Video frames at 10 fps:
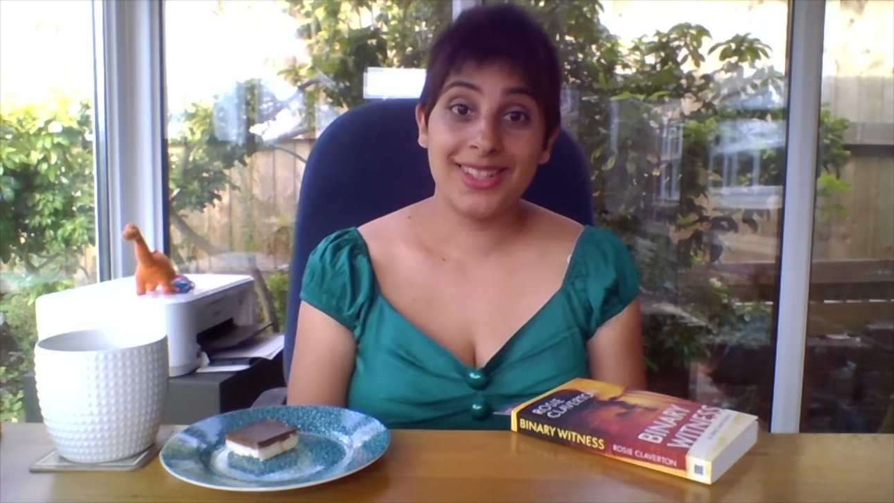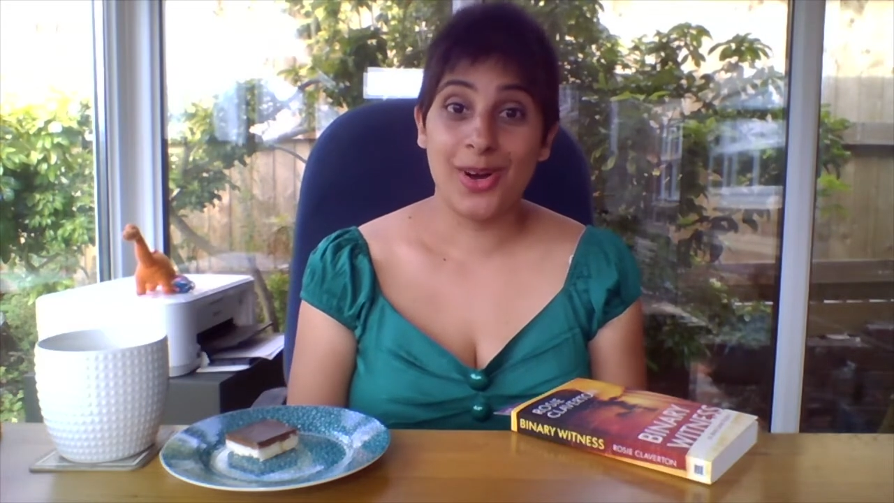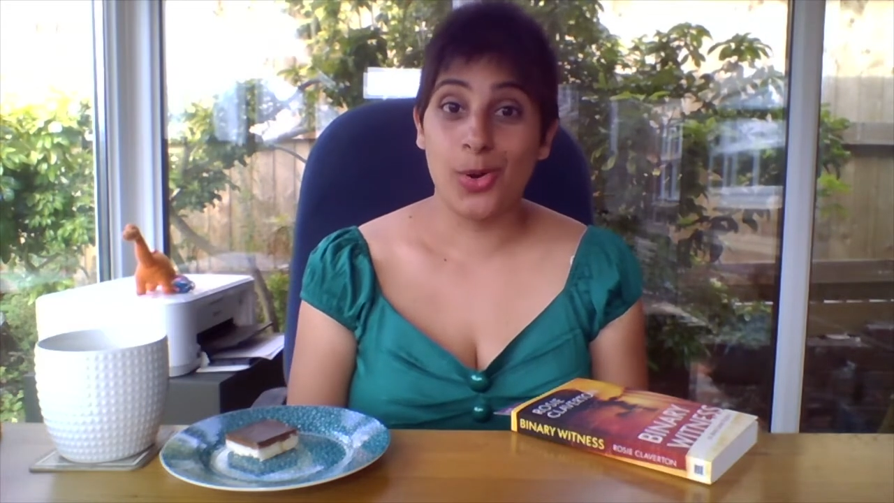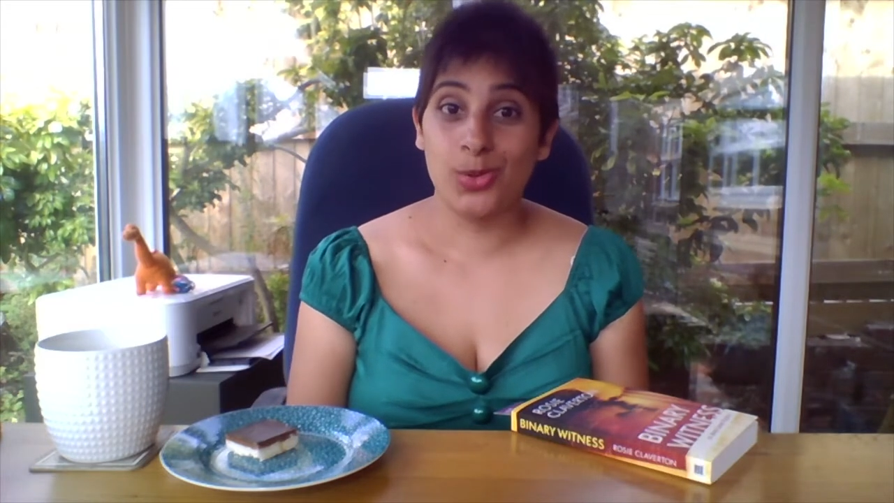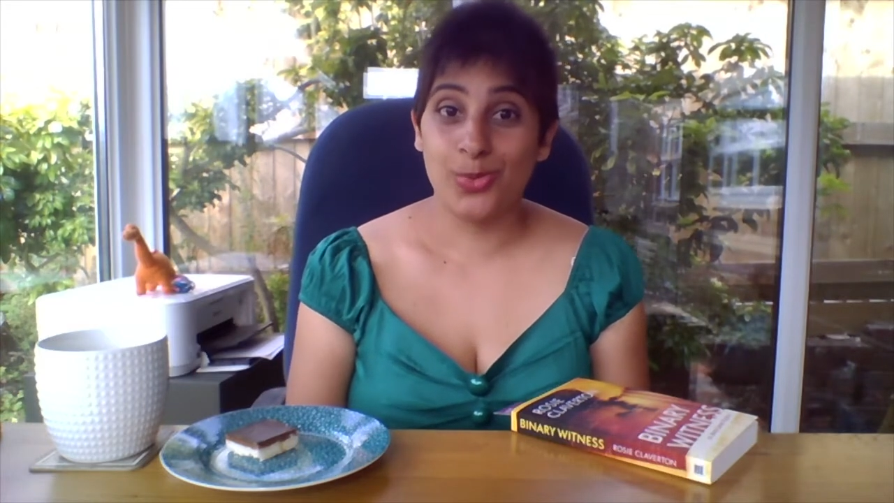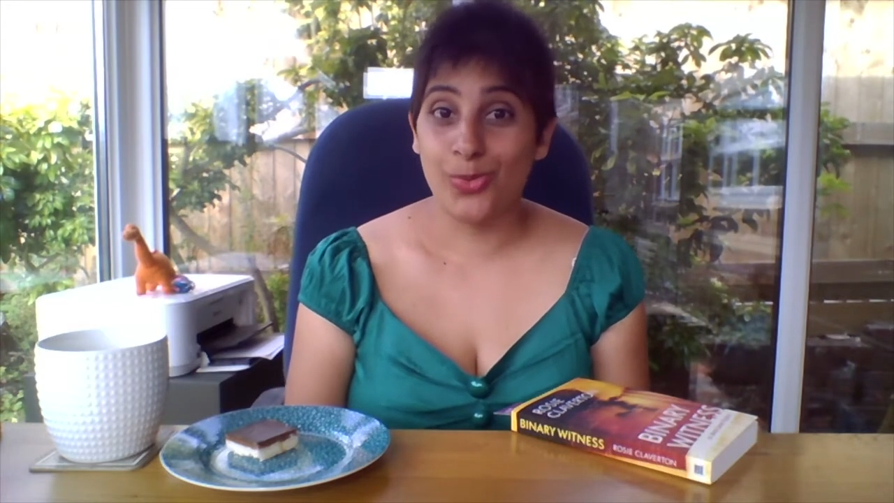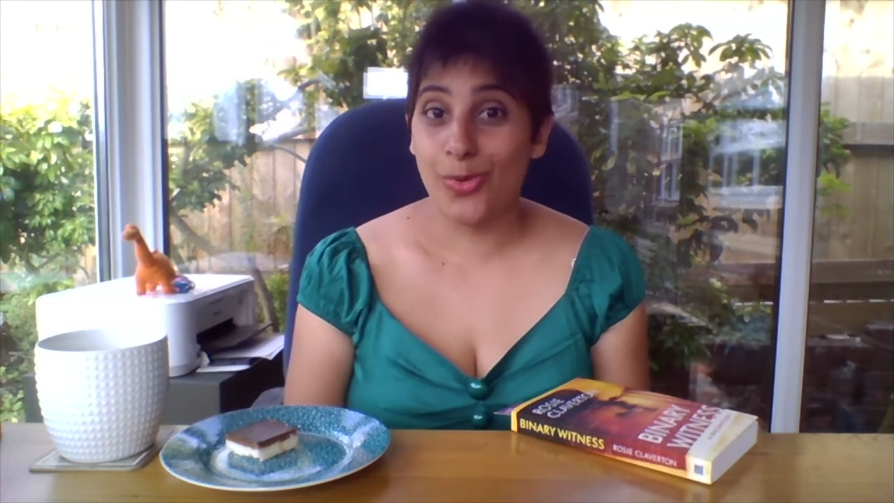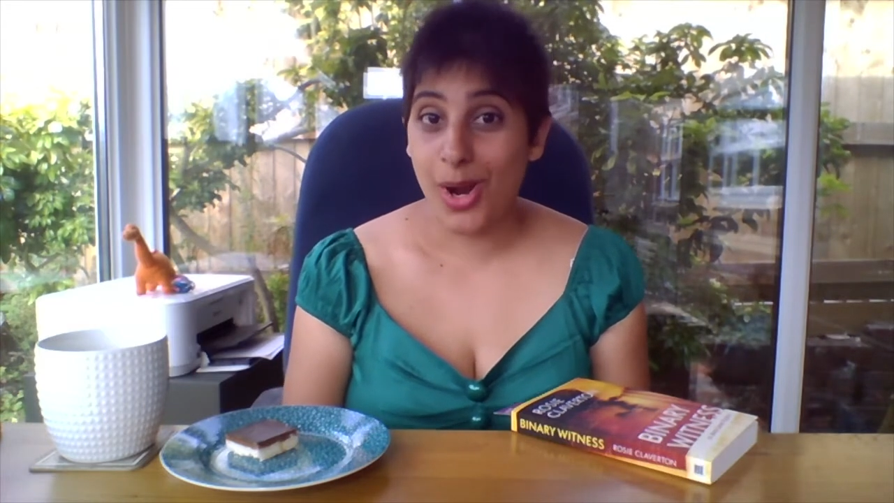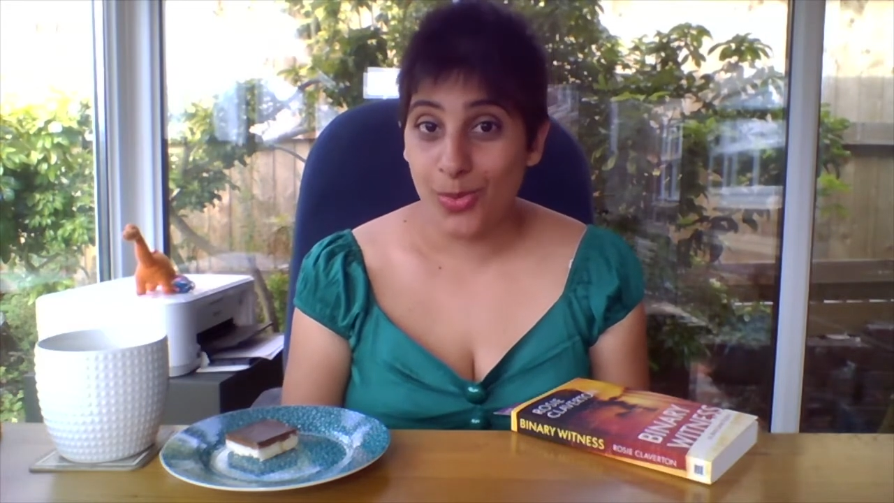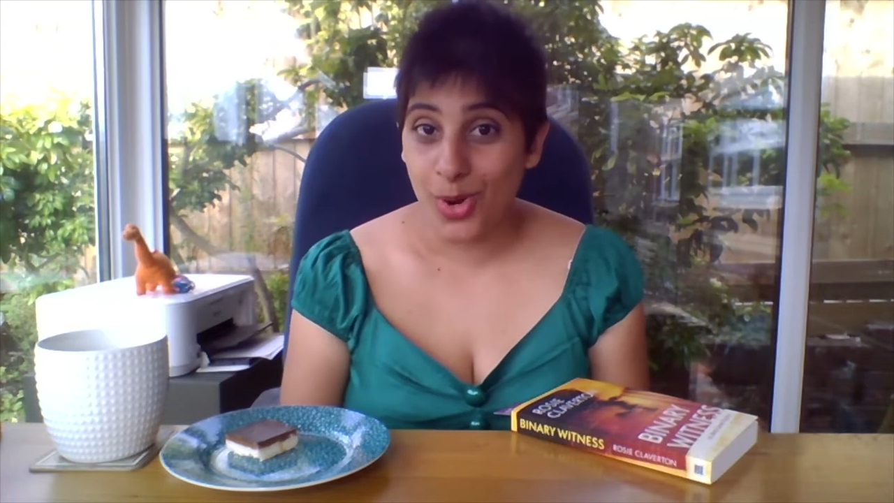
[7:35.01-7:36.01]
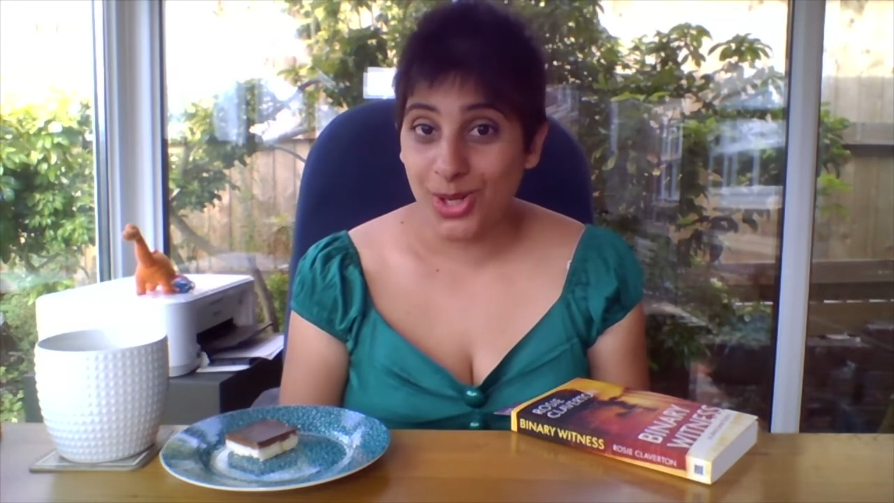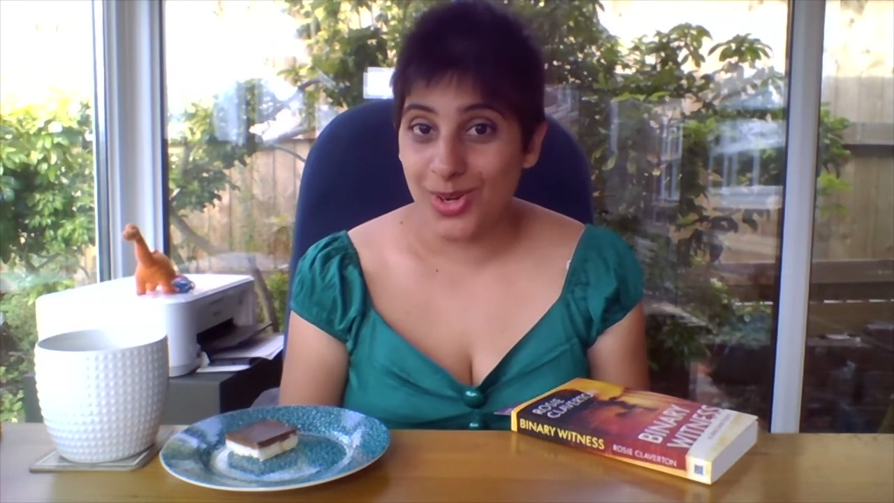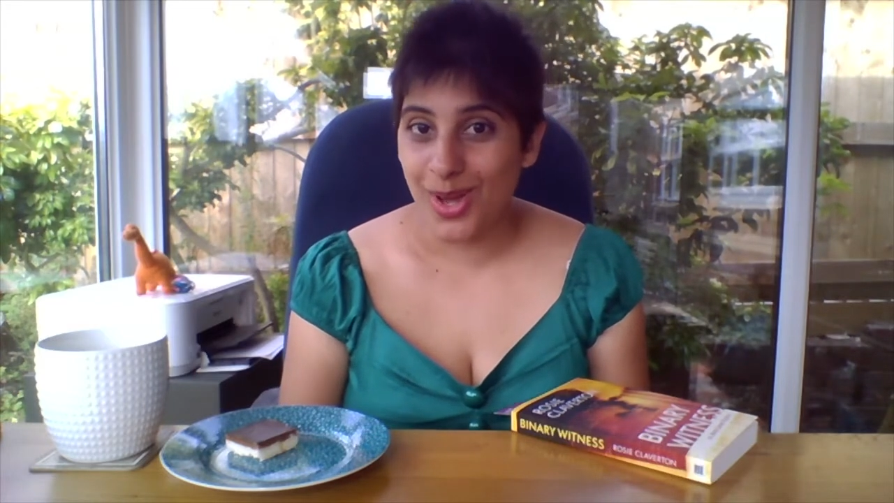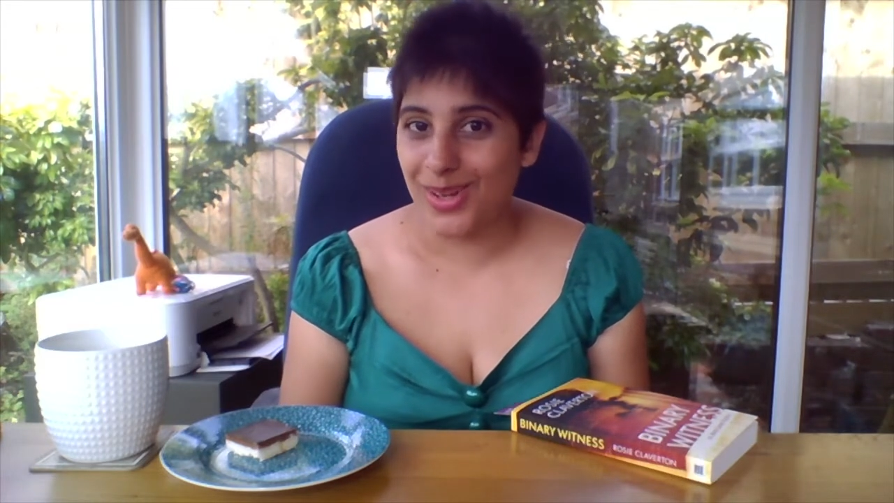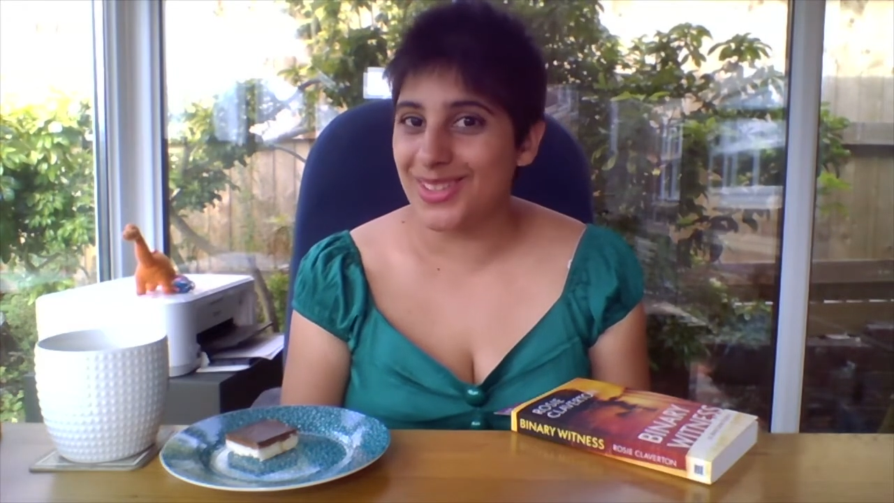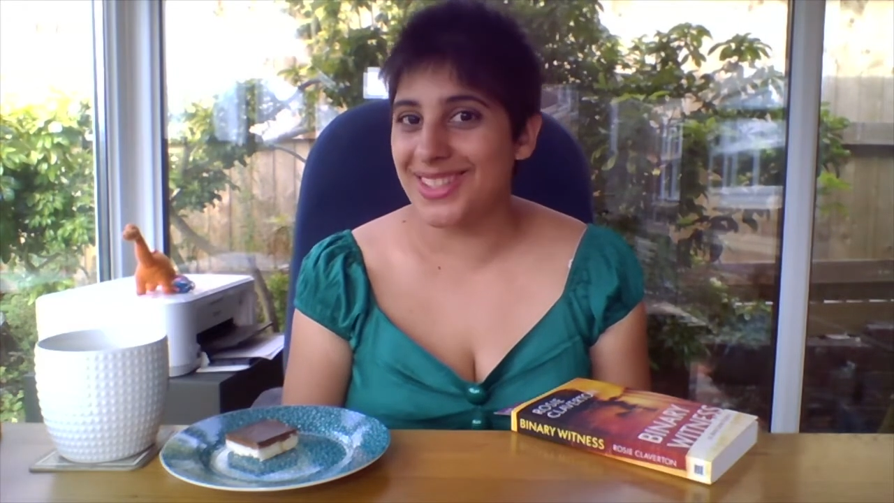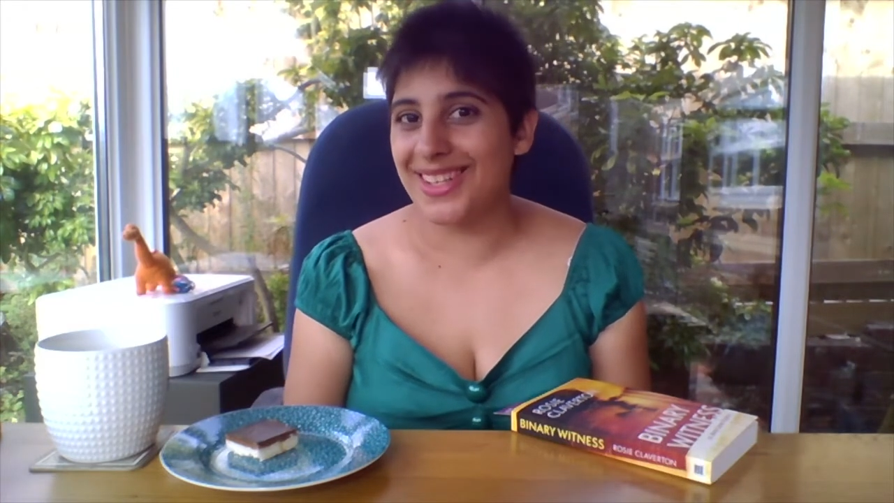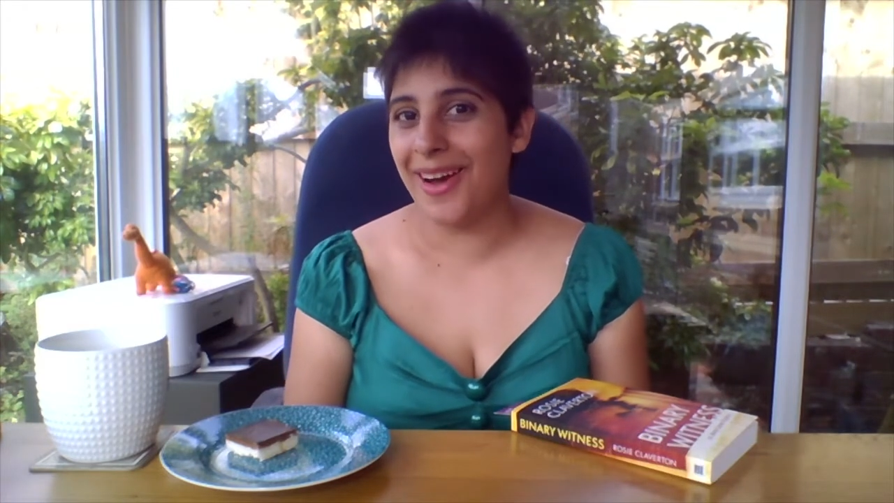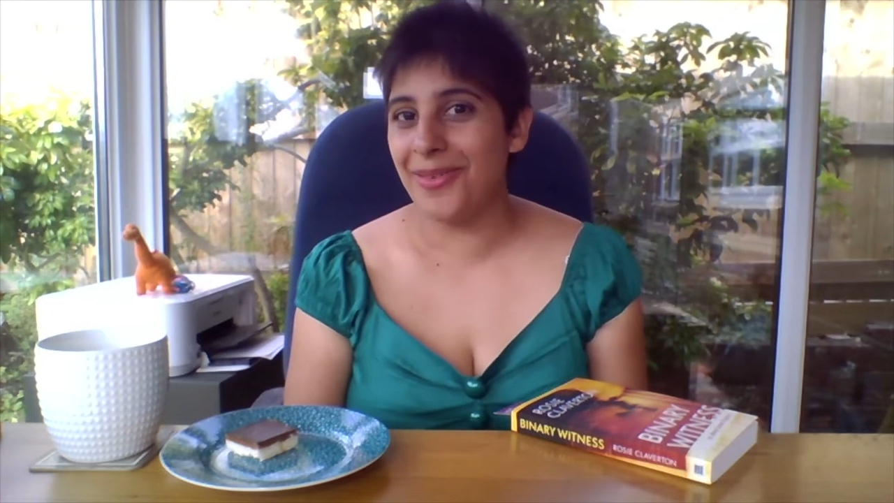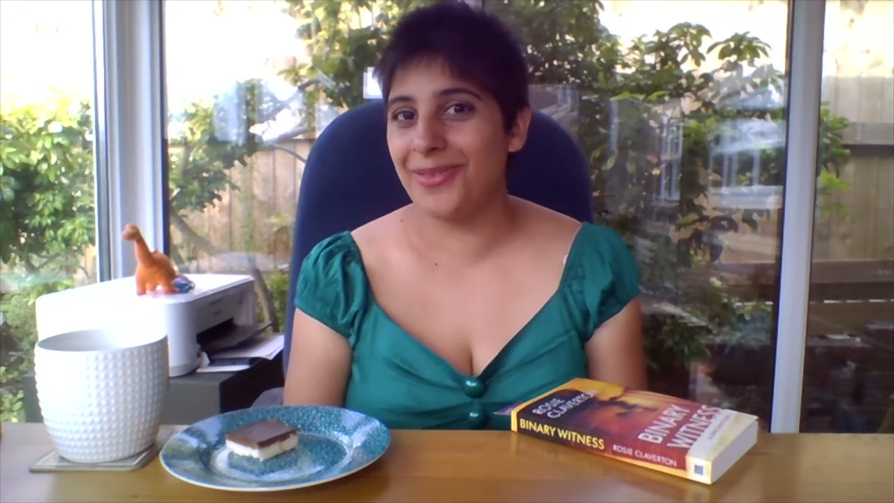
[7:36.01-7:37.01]
the old write what you know
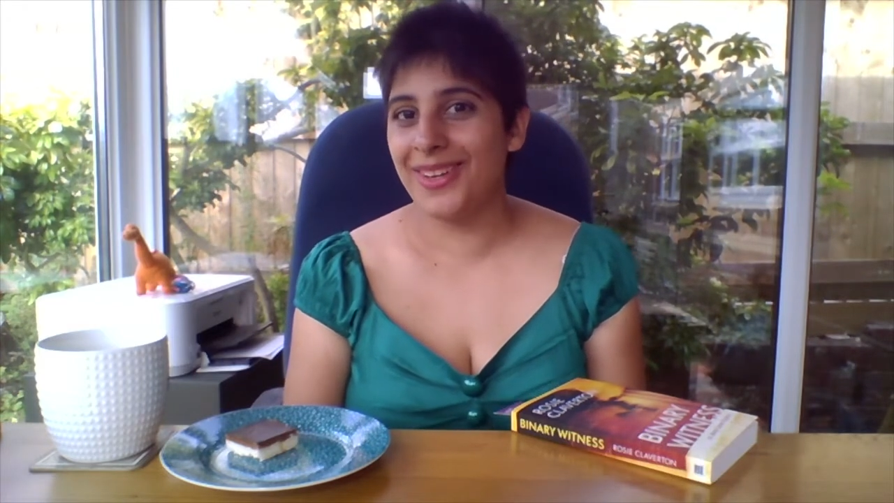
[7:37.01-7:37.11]
stuff.